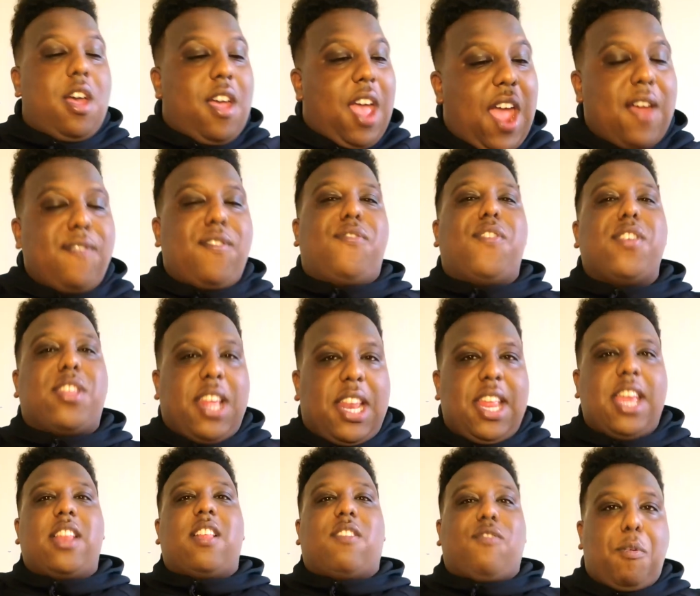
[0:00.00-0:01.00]
Every
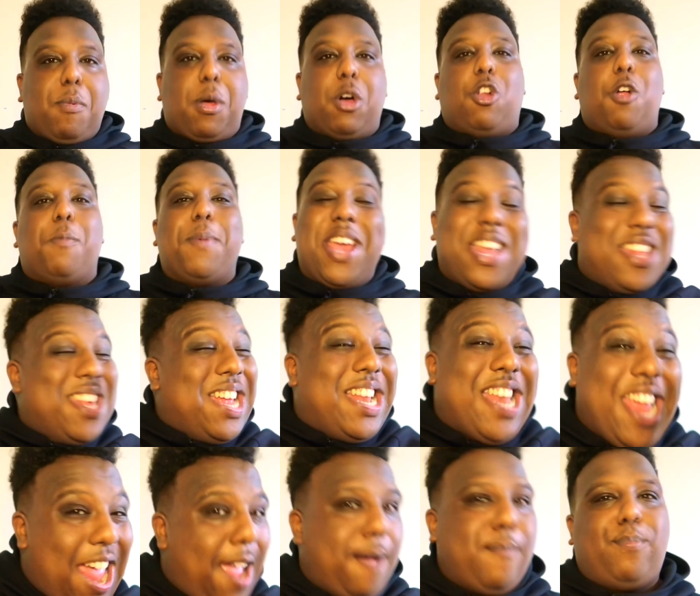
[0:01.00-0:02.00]
facility in this football club is
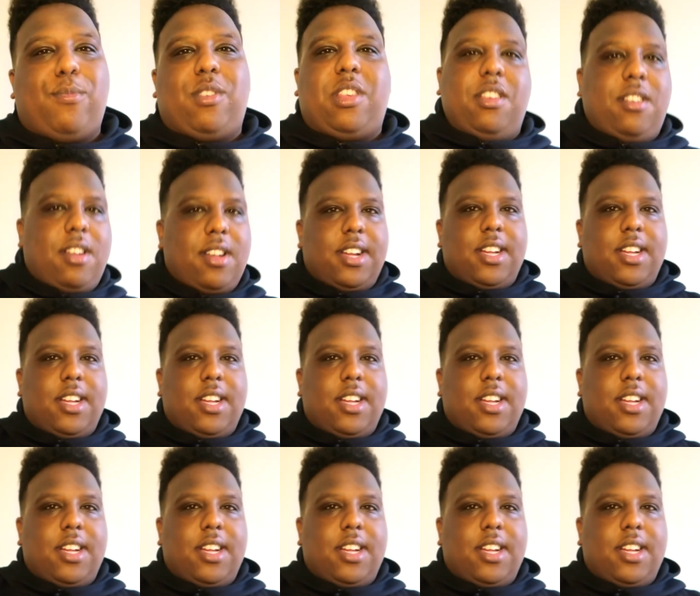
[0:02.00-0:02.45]
inept.